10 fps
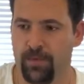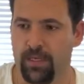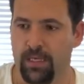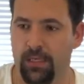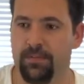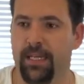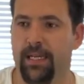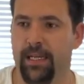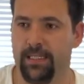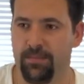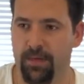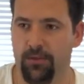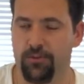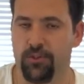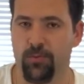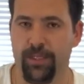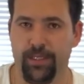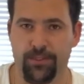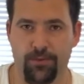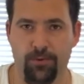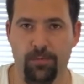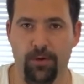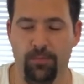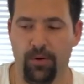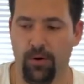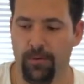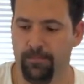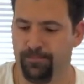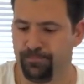gives that nice mellow sweetness through the middle part.